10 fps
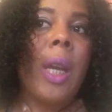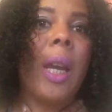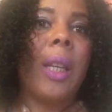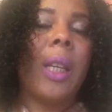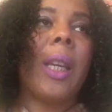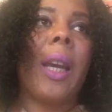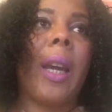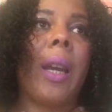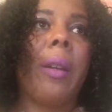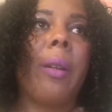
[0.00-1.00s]
and it
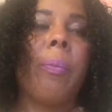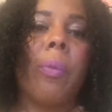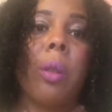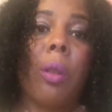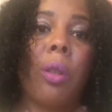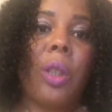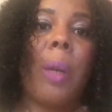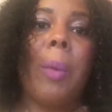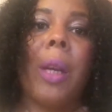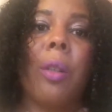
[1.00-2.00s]
can
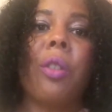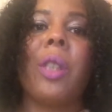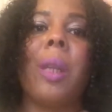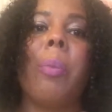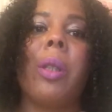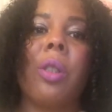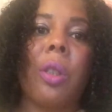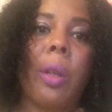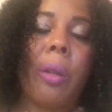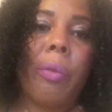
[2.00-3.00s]
somehow seep
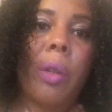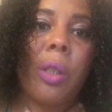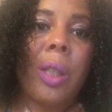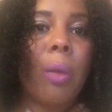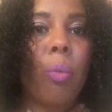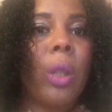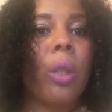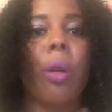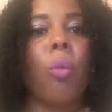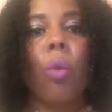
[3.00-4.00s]
inside of us, and we
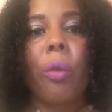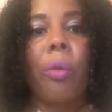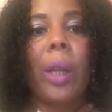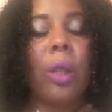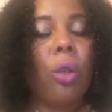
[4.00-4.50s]
don't want that.